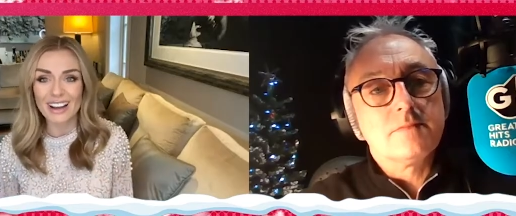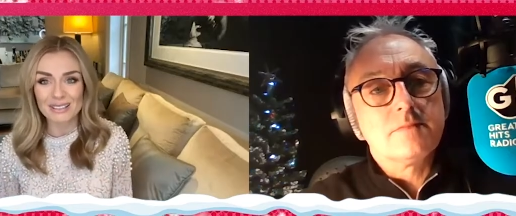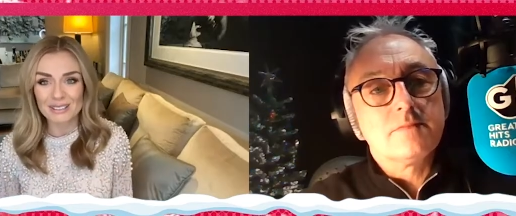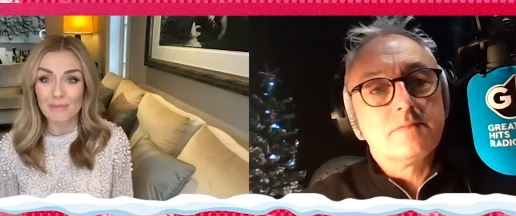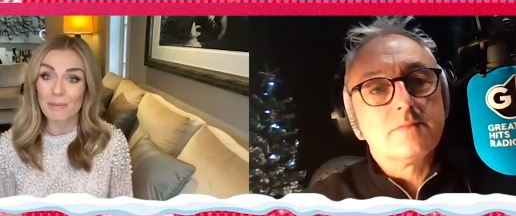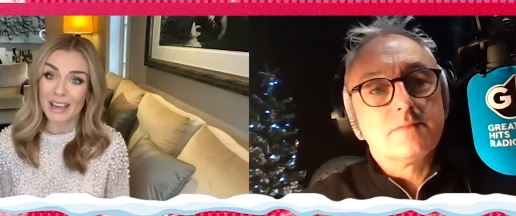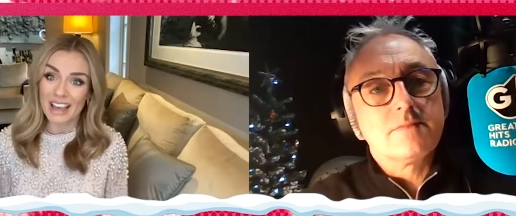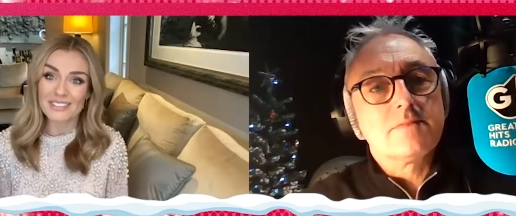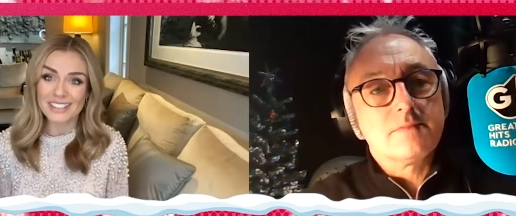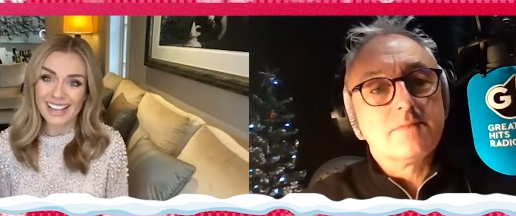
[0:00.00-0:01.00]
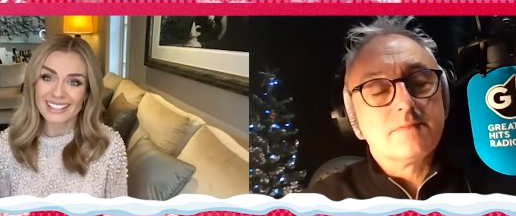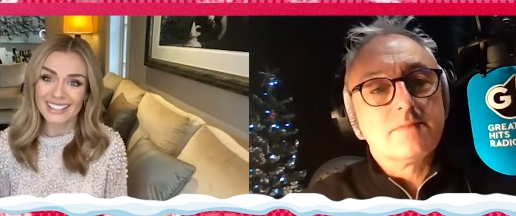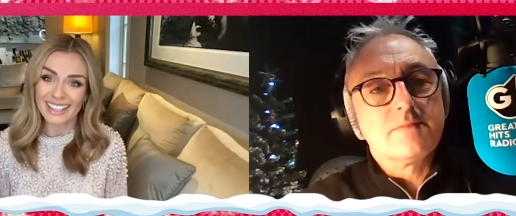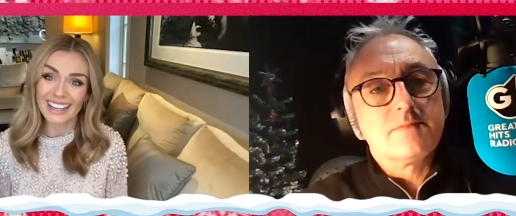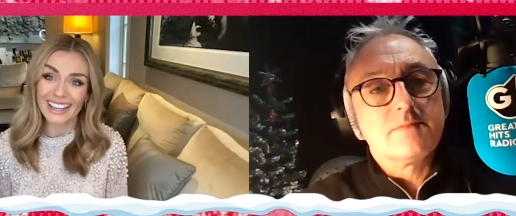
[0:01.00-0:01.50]
Speaker 1: house to prepare for
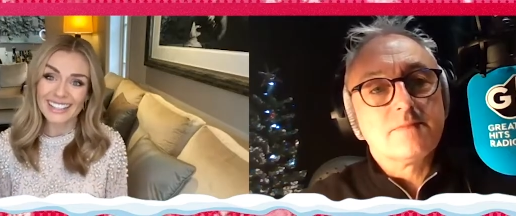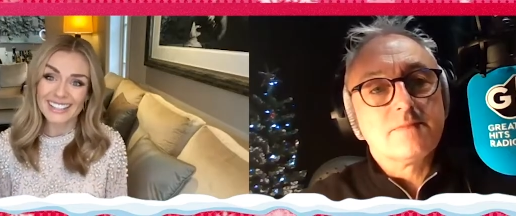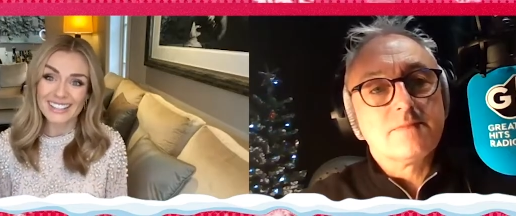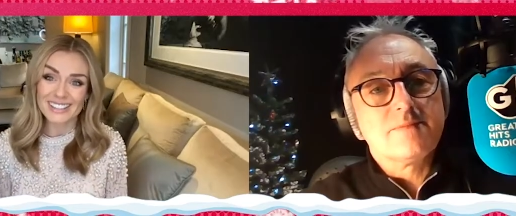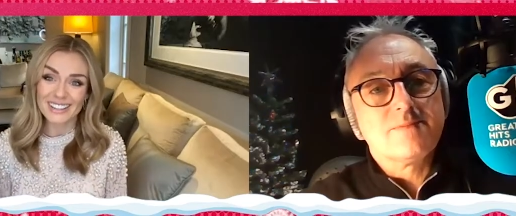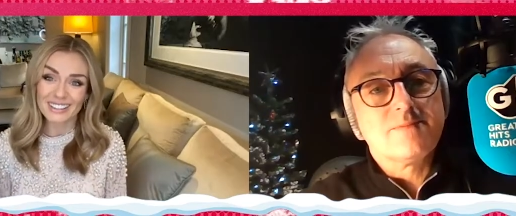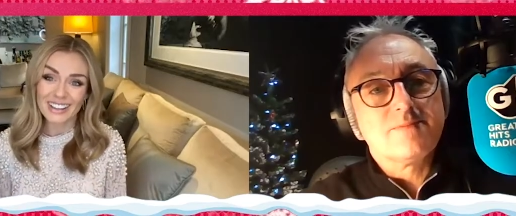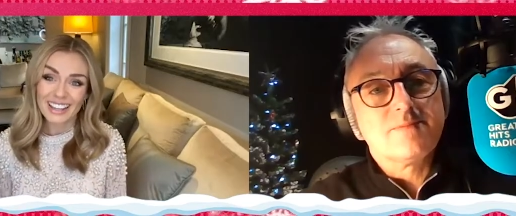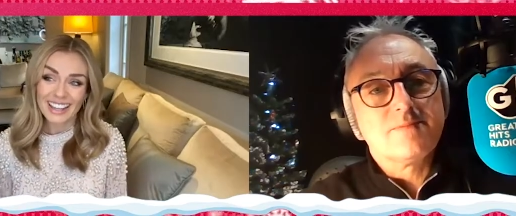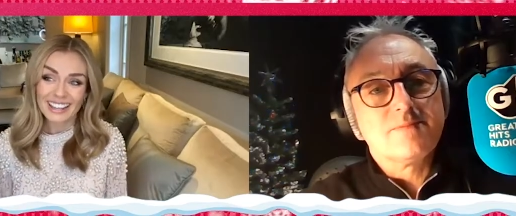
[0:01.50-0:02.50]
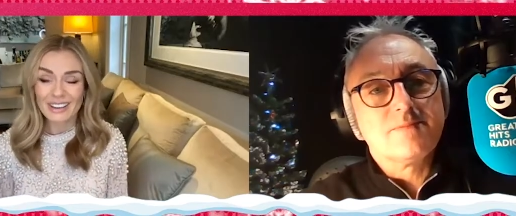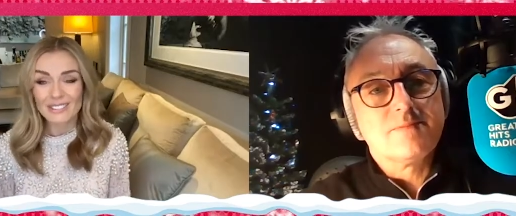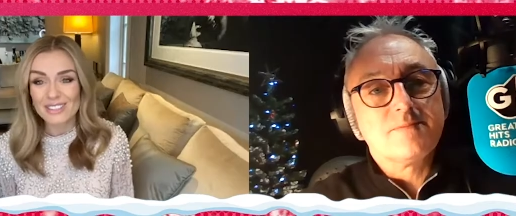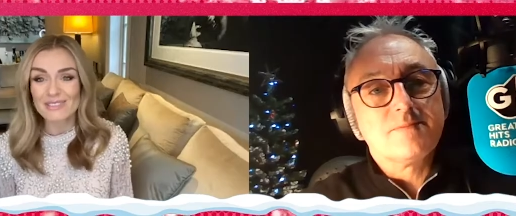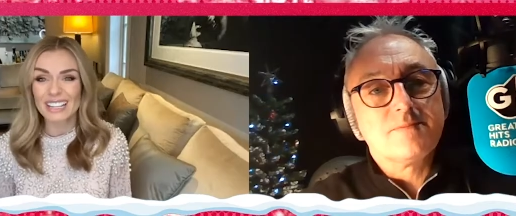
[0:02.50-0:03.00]
Saturday nights, and so that
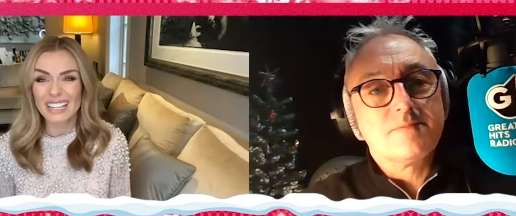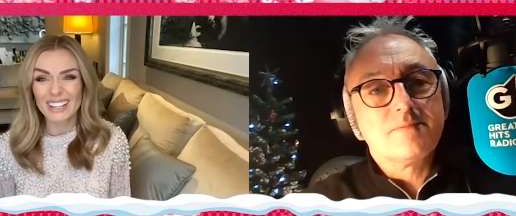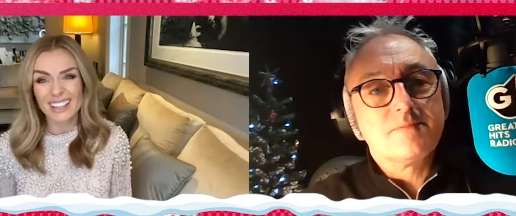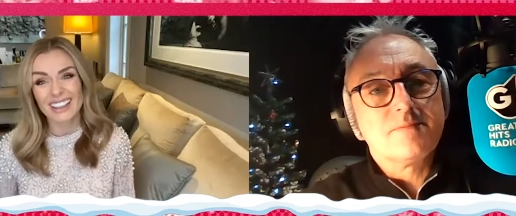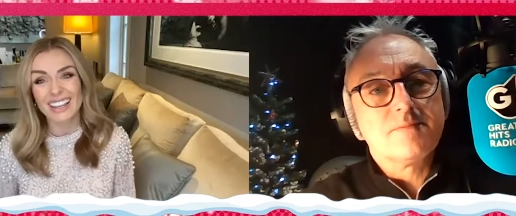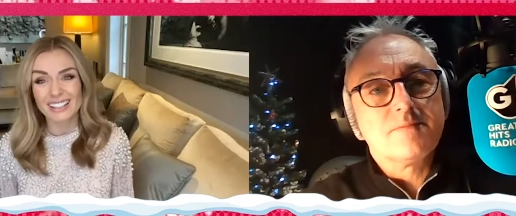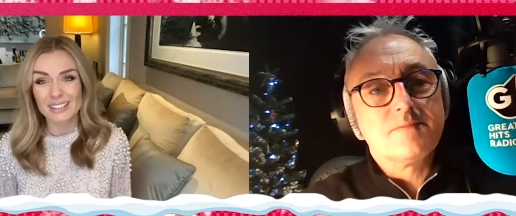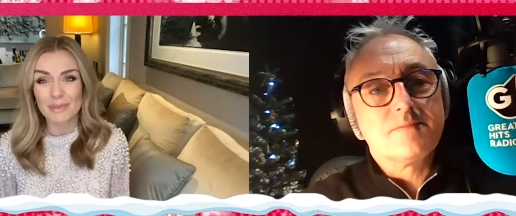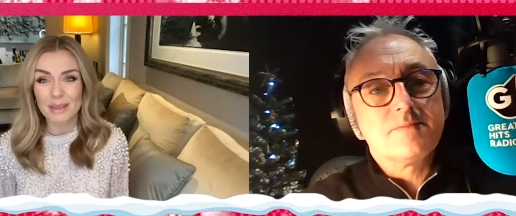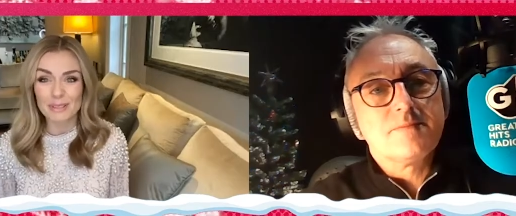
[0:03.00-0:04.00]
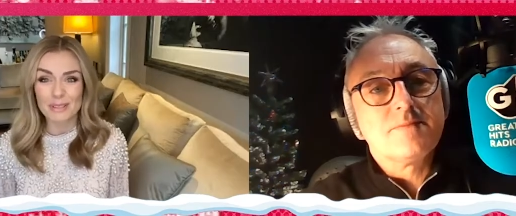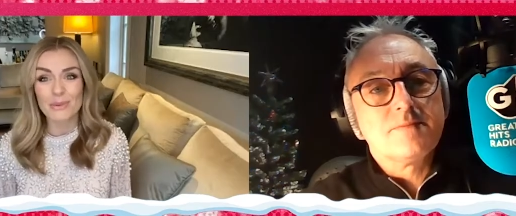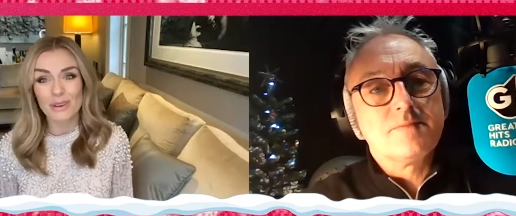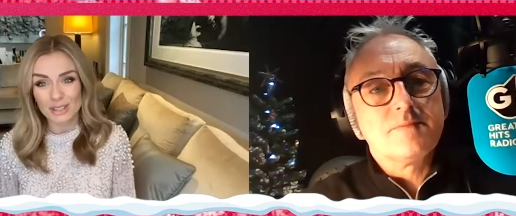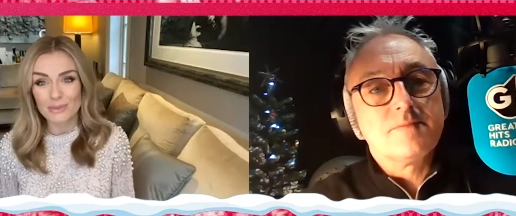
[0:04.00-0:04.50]
was a really good thing to be able to
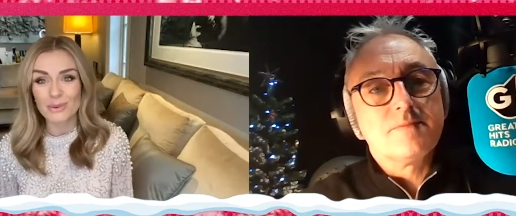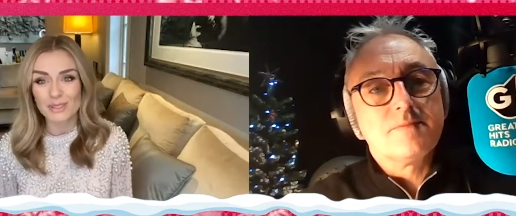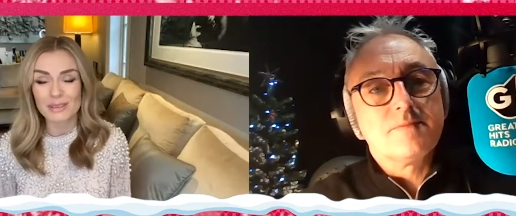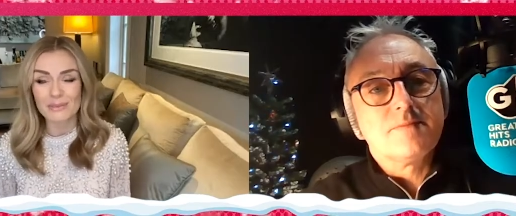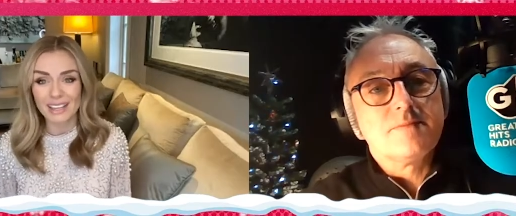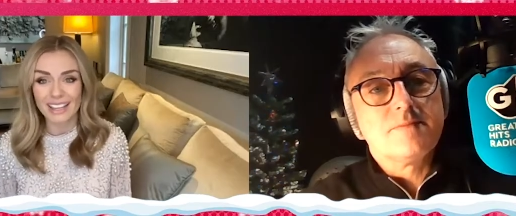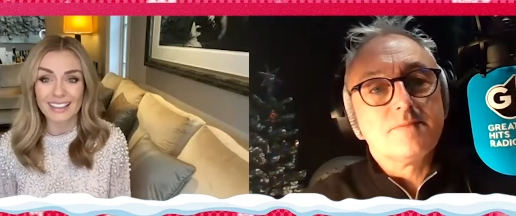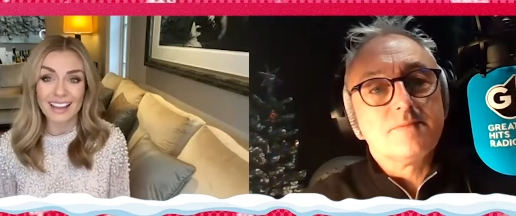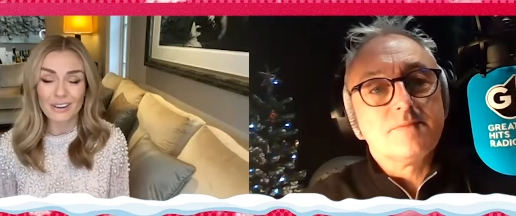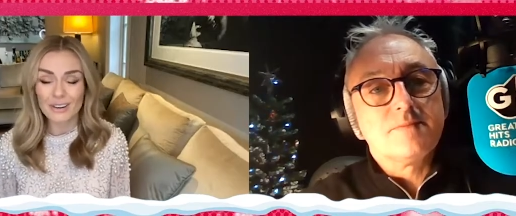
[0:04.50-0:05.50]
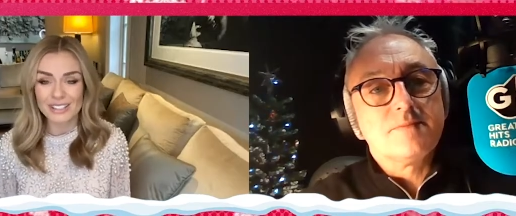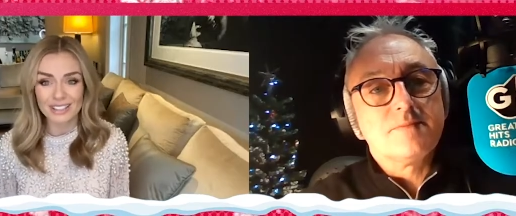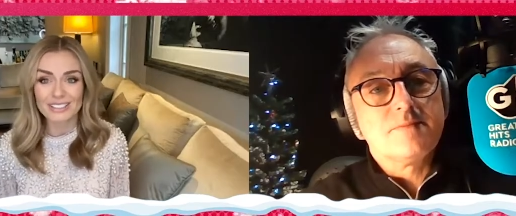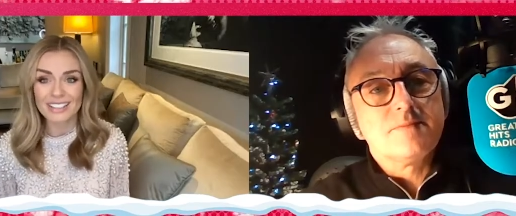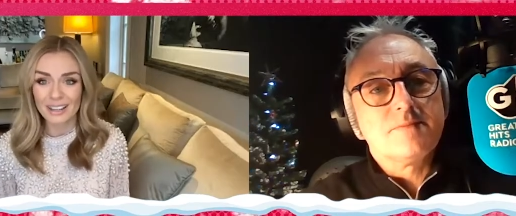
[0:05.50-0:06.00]
work towards something in that
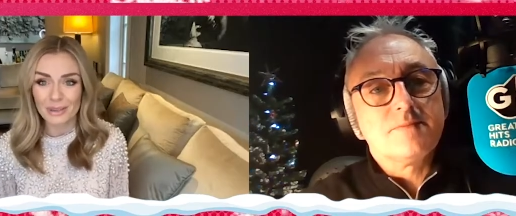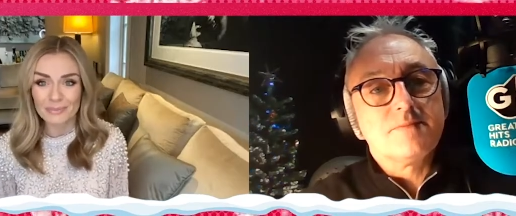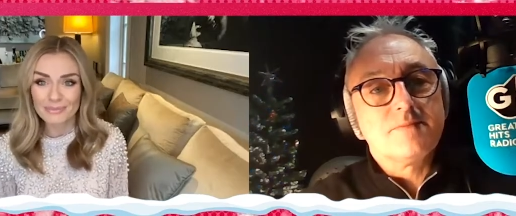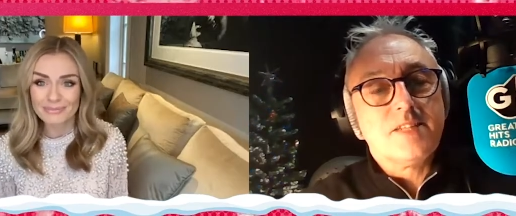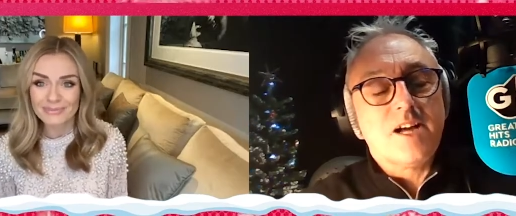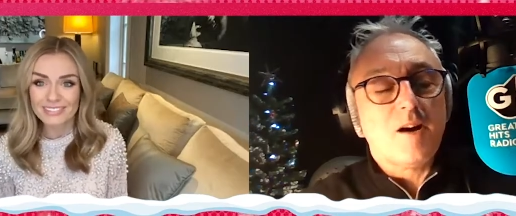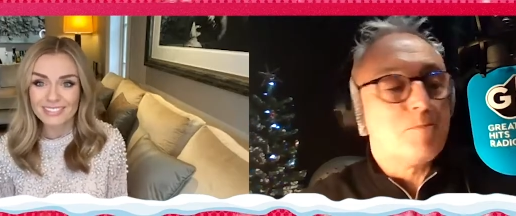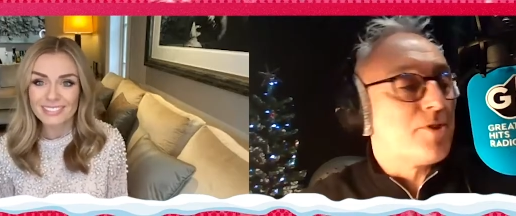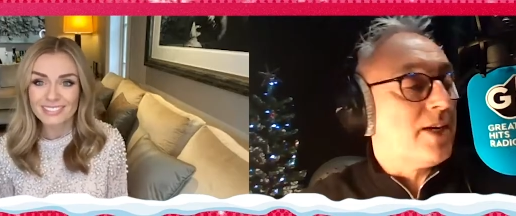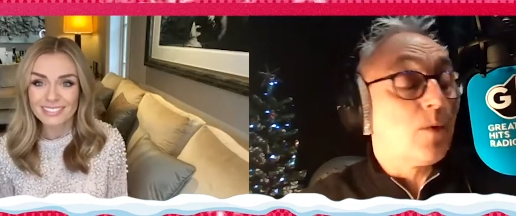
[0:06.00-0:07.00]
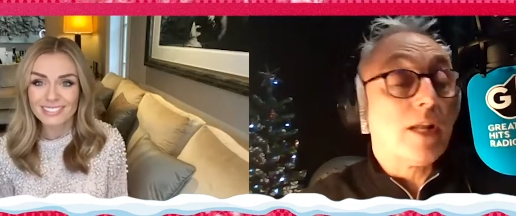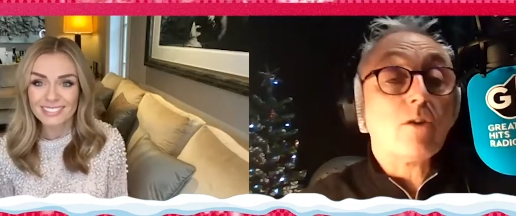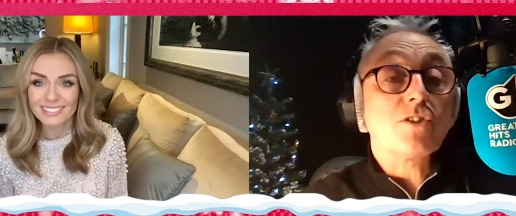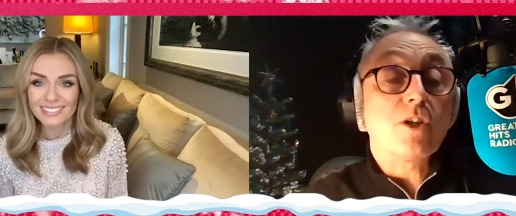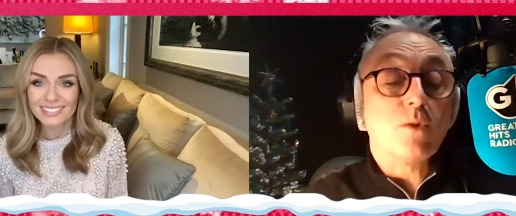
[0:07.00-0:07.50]
lockdown
Speaker 2: time. Ah, oh, brilliant. Well, I
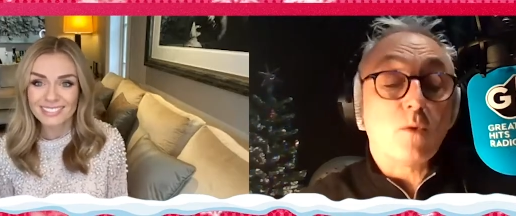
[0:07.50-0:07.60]
also